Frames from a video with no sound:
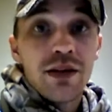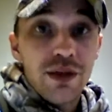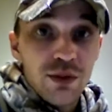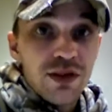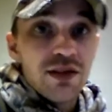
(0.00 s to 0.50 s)
So
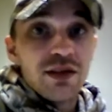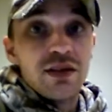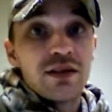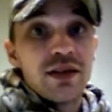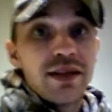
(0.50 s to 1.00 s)
that was
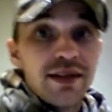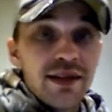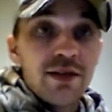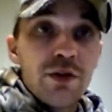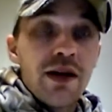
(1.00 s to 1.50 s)
good. They
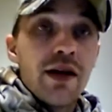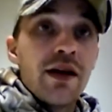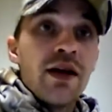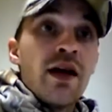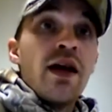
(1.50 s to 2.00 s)
did do
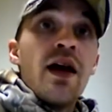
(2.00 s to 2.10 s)
that.